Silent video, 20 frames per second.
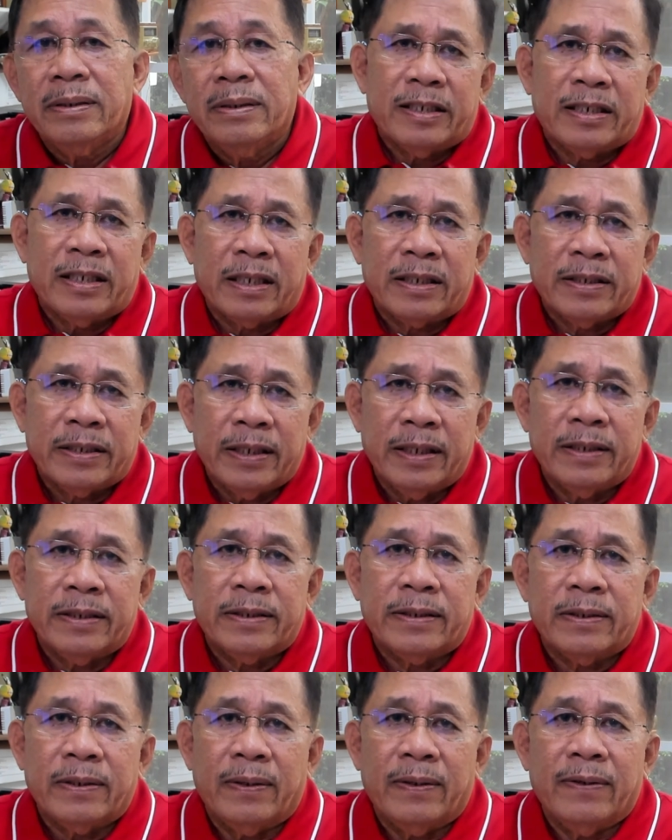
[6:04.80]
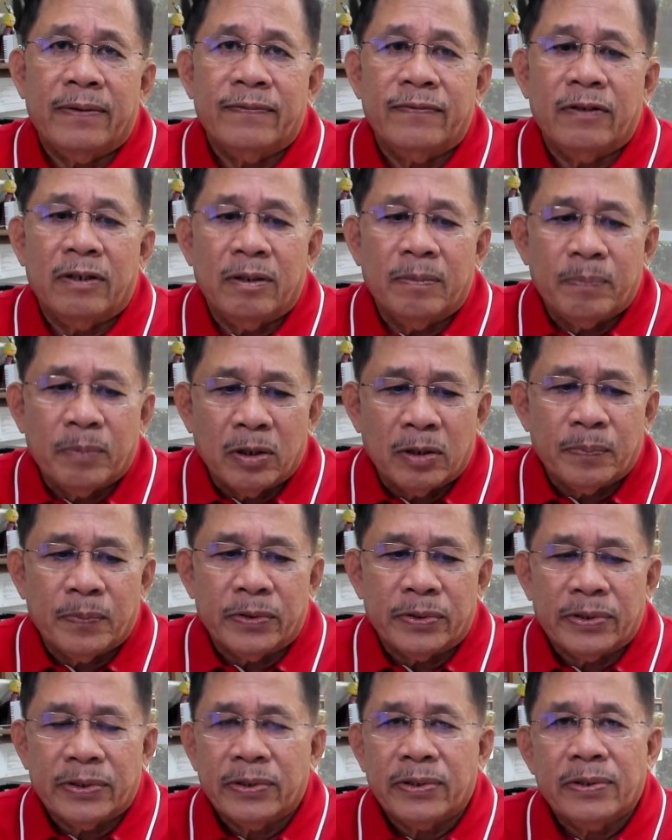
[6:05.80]
Success of a
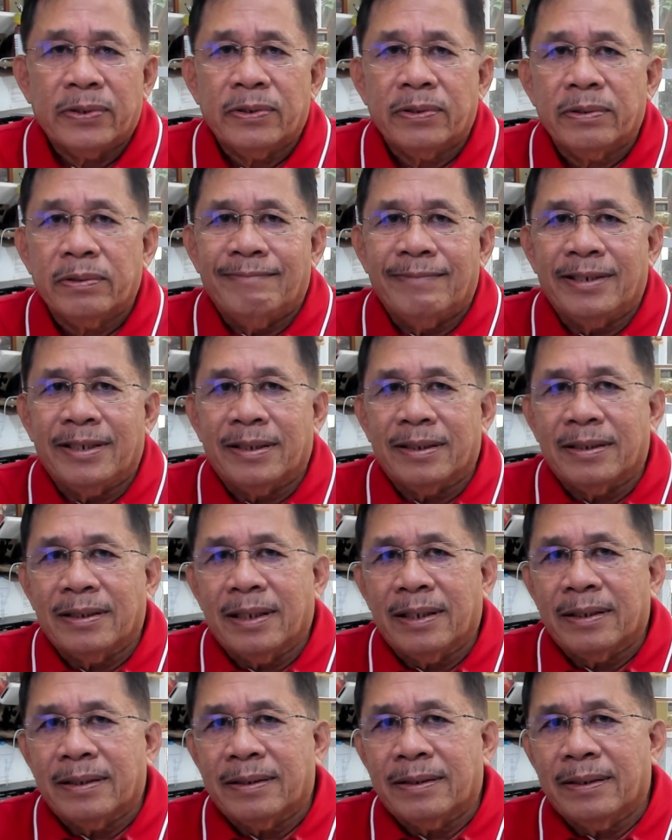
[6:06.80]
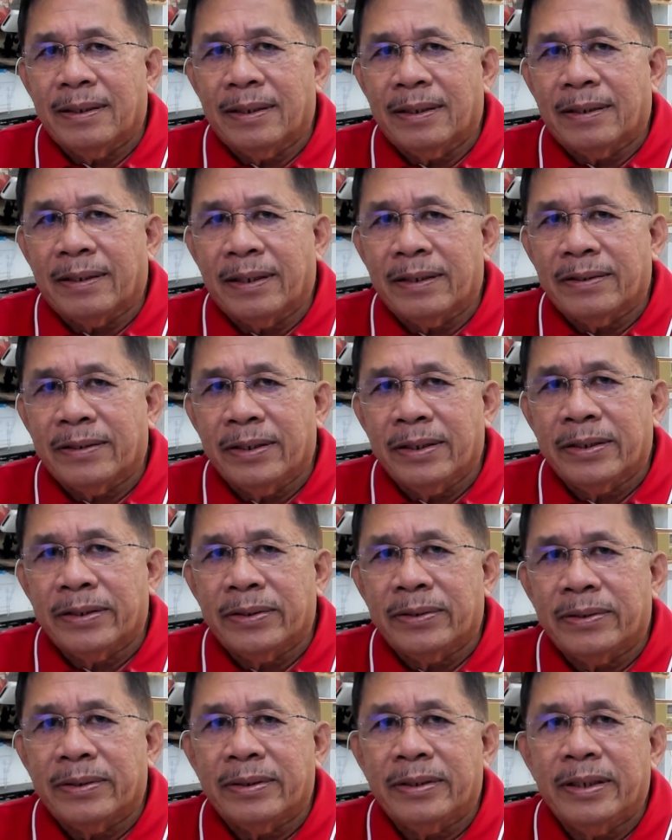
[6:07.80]
purpose is not a
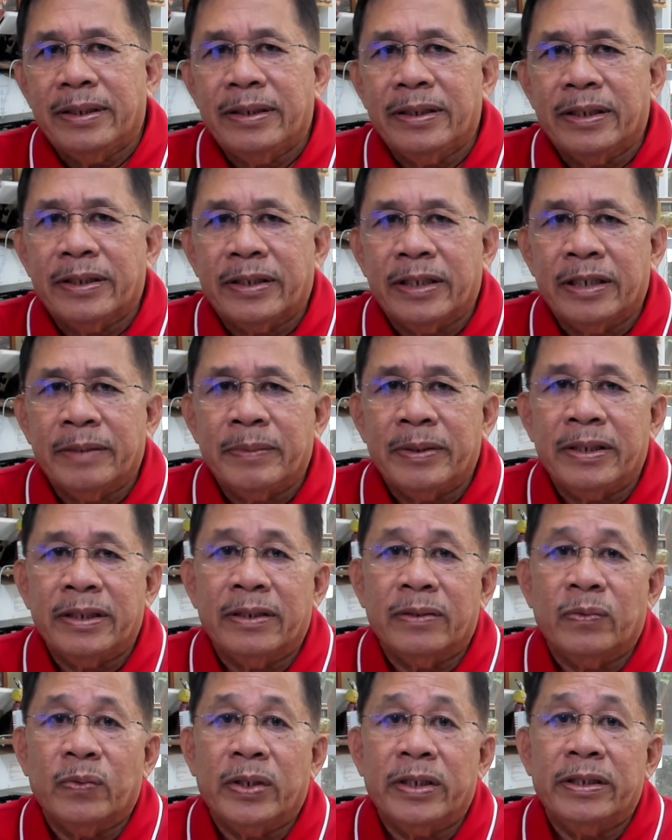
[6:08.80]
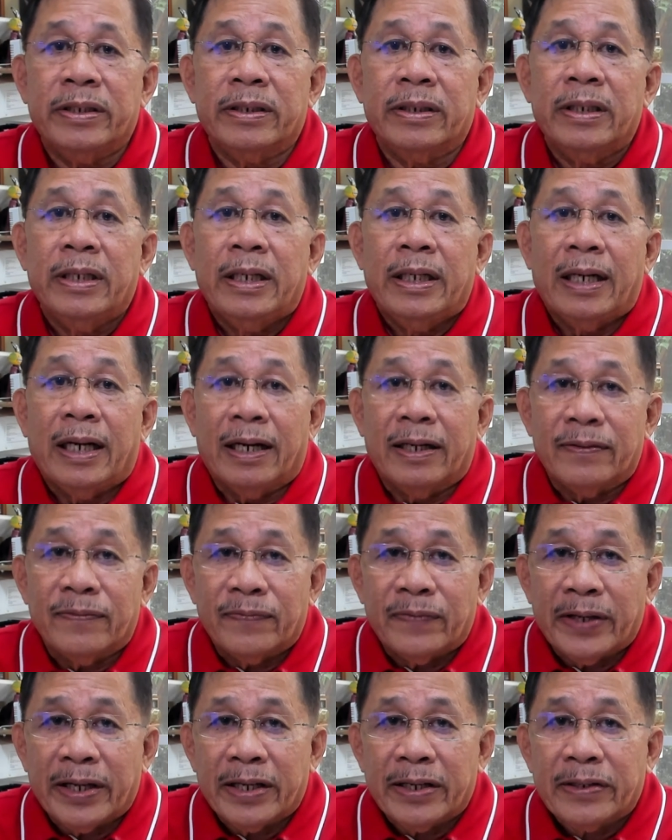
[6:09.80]
criterion in determining whether
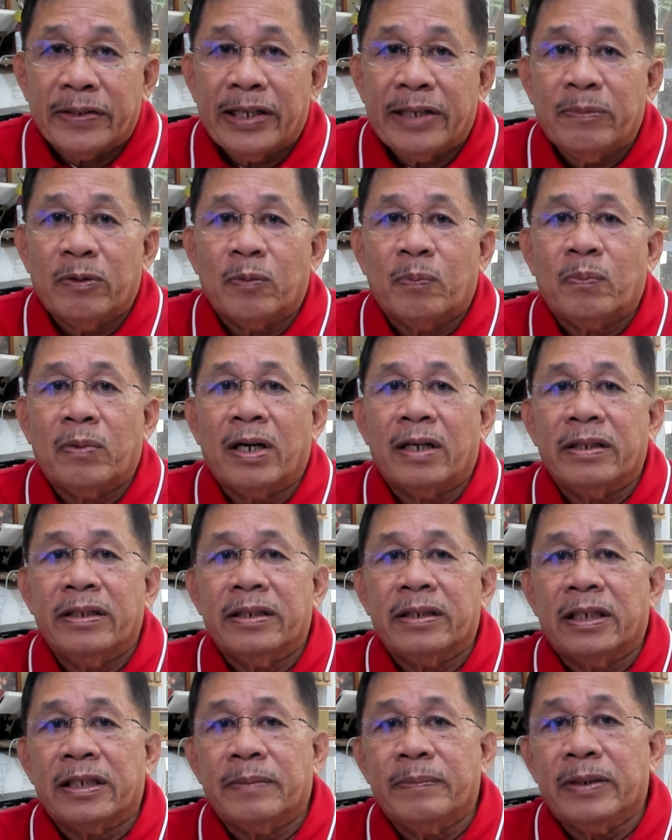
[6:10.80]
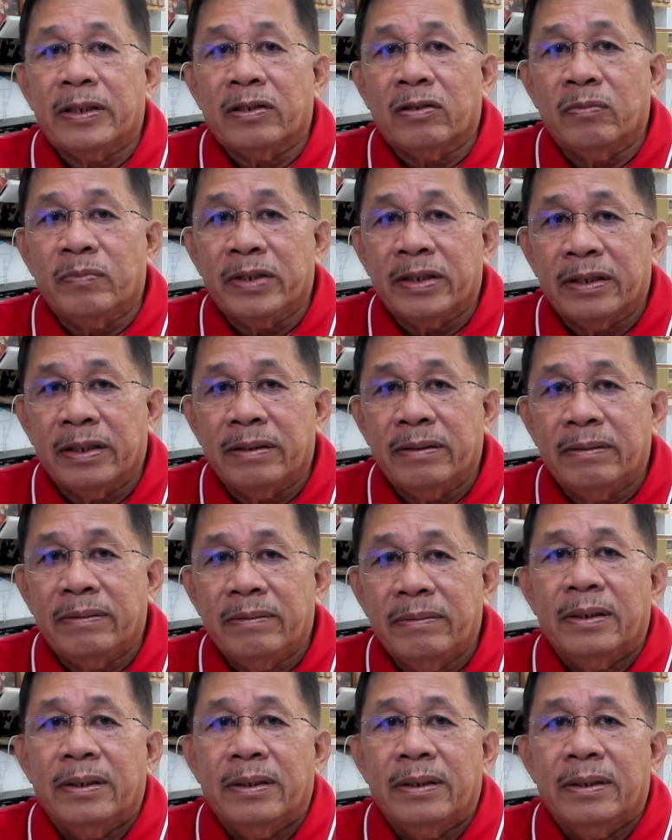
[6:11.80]
unfair labor practice has been committed.